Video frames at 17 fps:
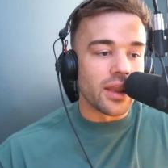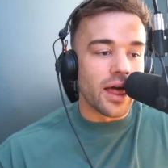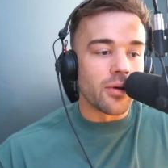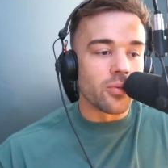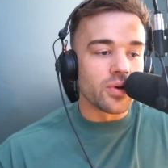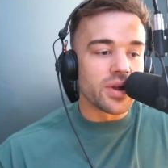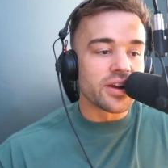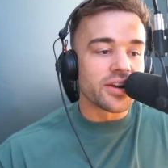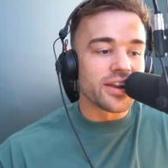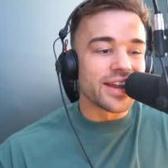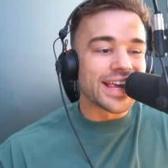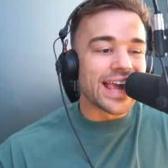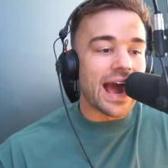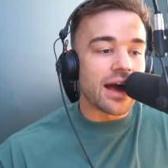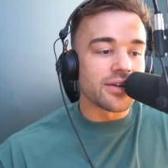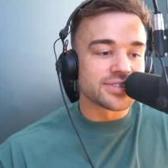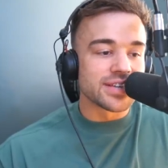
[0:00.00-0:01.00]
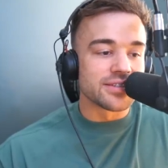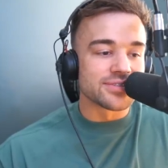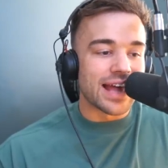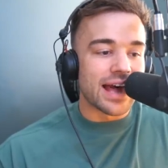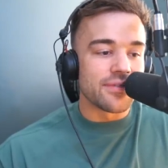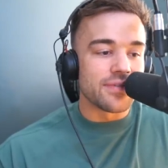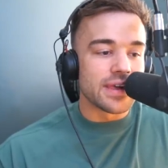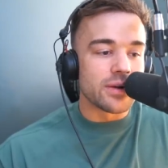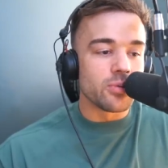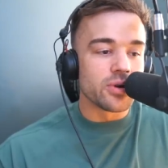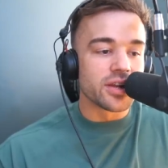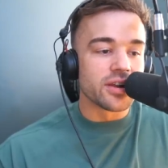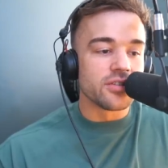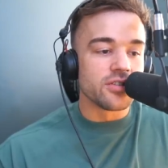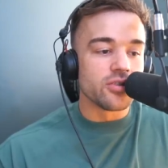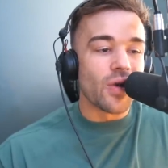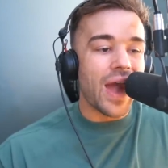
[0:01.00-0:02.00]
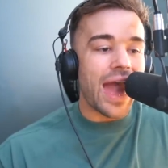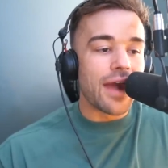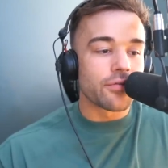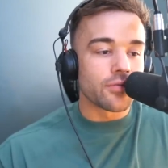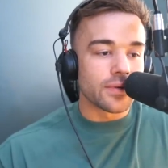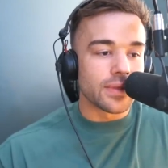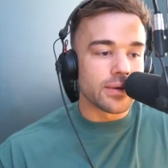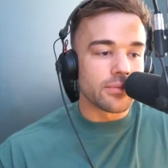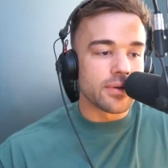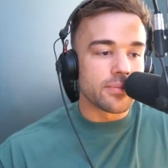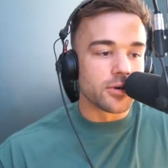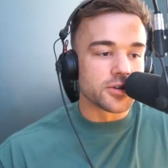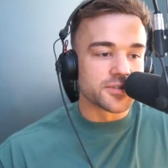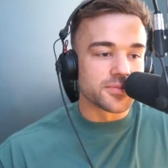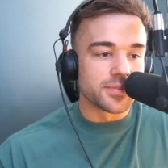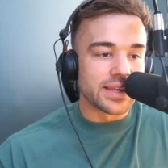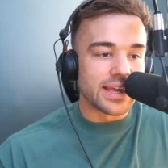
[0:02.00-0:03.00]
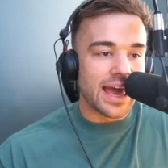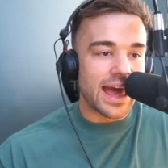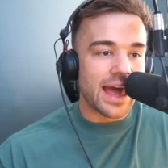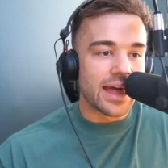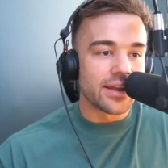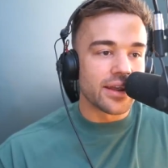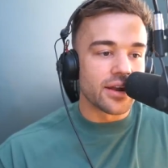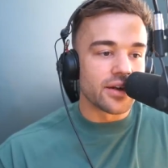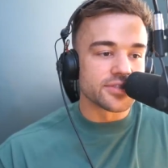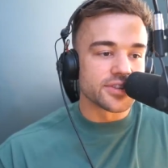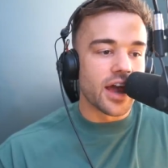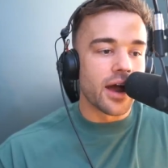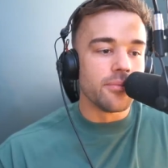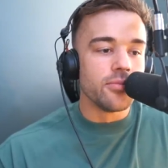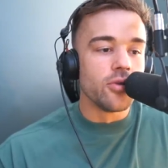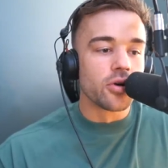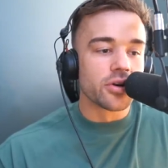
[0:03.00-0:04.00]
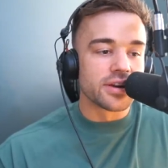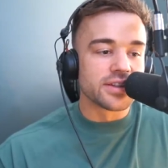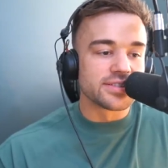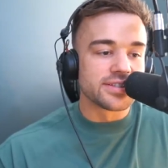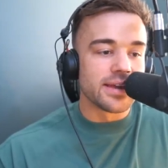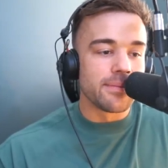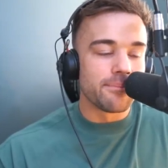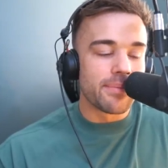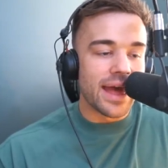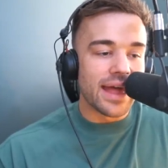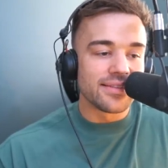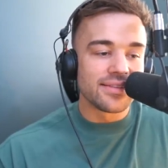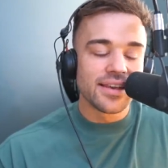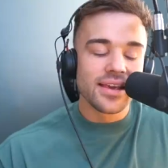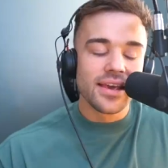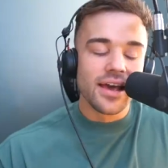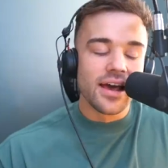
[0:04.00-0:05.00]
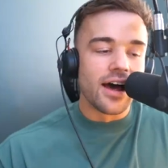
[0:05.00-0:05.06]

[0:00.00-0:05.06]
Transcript: Like, we are going to get ourselves out of here. We're going to do everything we possibly can. And I was like, I'm not going to sit in bed.